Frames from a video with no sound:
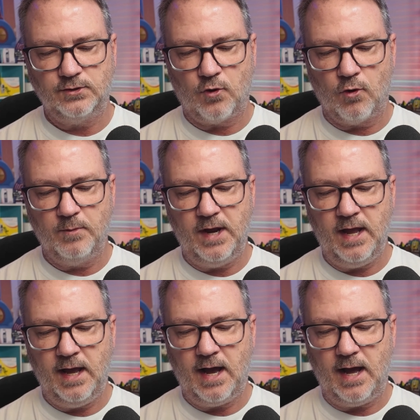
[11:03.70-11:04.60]
Corbin
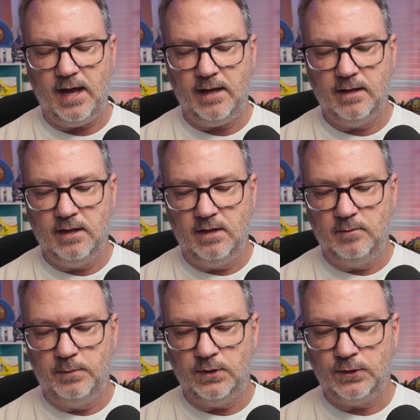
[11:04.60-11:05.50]
AI.
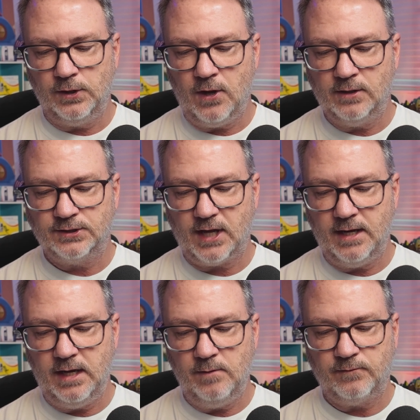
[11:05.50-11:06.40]
Build
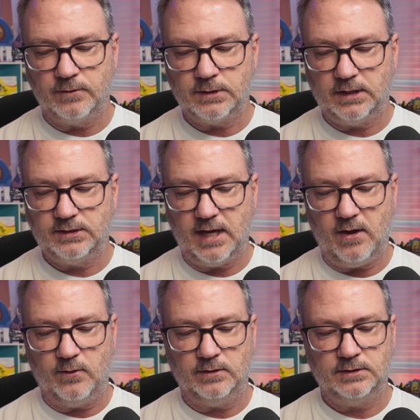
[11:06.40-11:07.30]
alongside him for 6
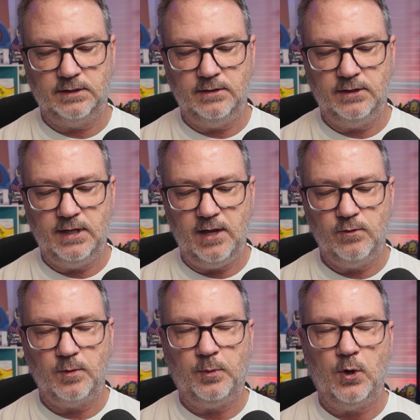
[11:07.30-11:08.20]
hours. End the day
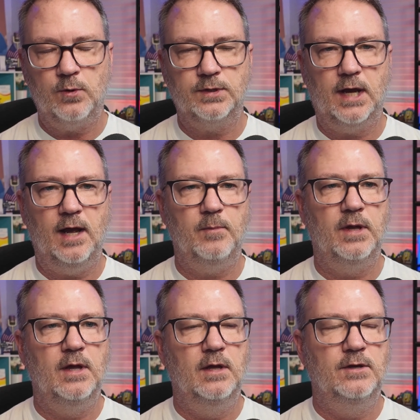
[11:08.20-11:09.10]
with a prototype.
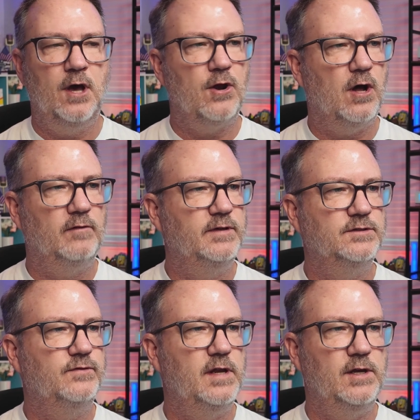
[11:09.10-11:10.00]
Not all of
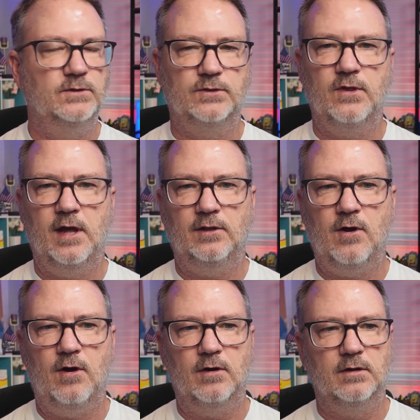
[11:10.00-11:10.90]
his videos are that long.